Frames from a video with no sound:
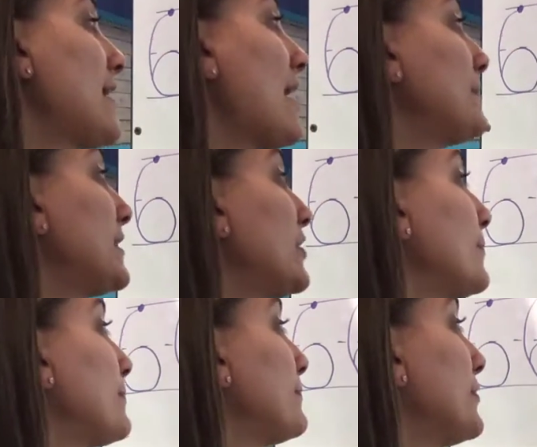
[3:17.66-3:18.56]
I'm going to
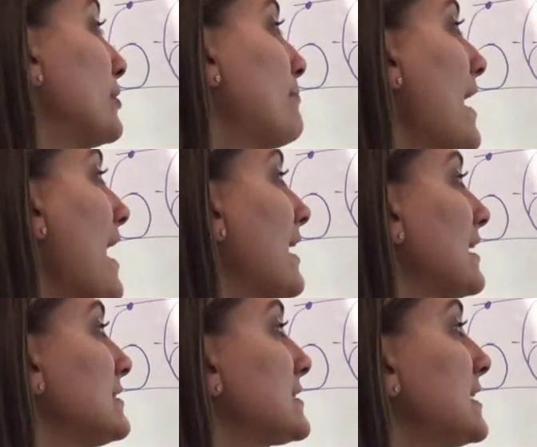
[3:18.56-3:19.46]
go look back
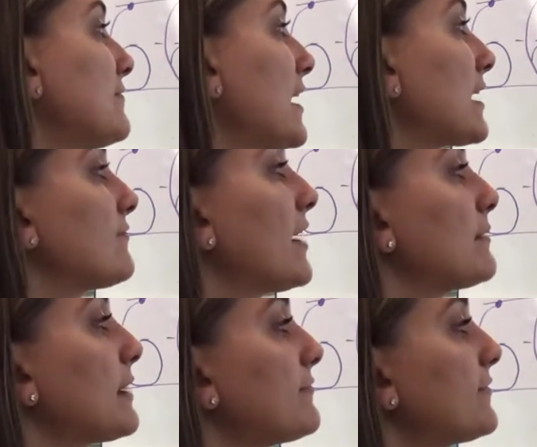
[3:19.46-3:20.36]
and see if I can
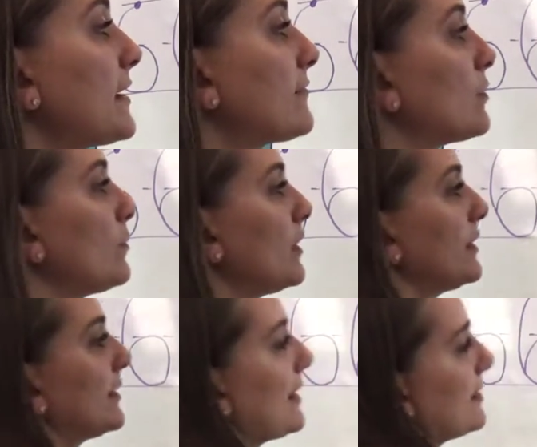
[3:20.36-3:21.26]
find my favorite
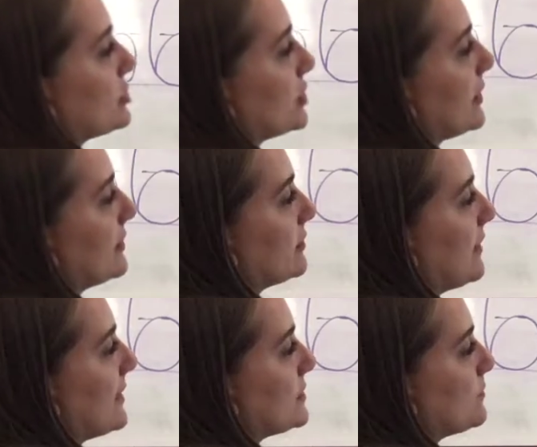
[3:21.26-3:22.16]
one. And I actually like the
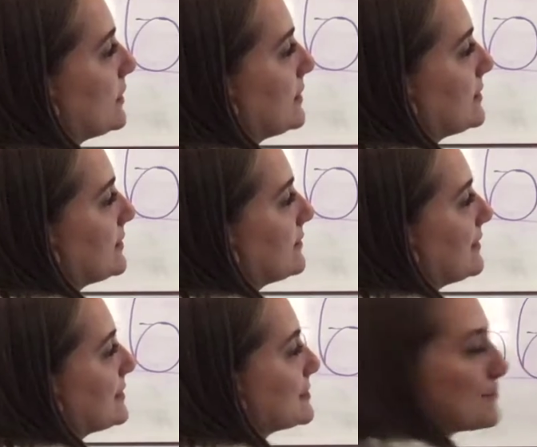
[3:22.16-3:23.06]
last one I did, and
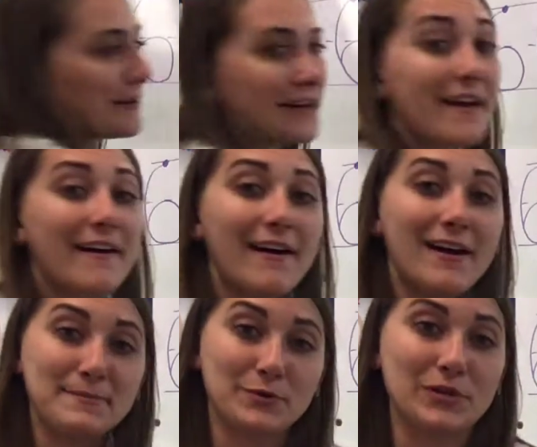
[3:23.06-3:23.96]
that's one
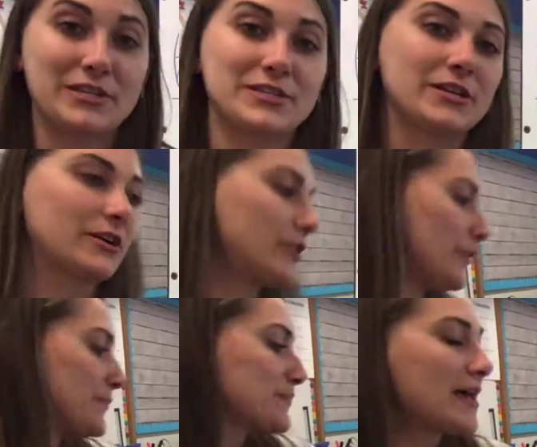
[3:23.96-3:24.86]
I'm going to
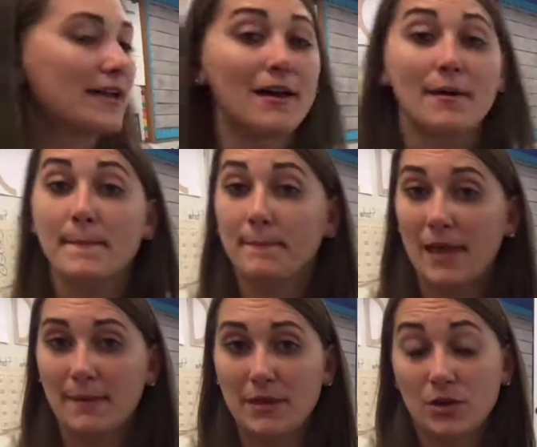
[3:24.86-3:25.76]
circle.
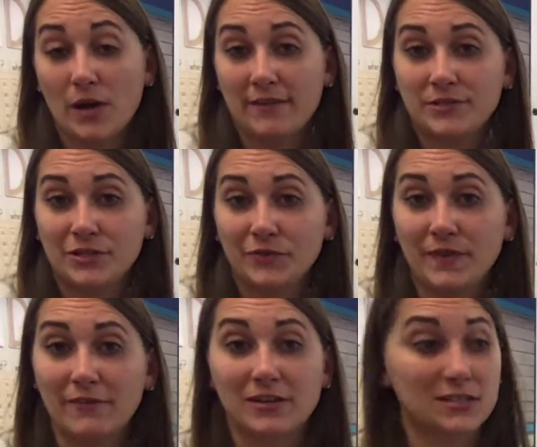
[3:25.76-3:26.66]
Maybe you have 2
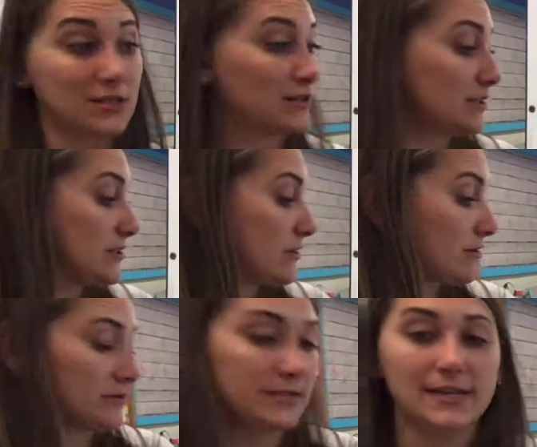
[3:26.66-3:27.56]
favorites you're going to
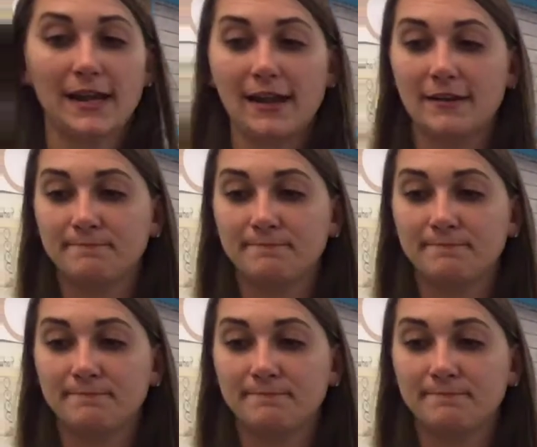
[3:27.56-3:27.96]
circle today.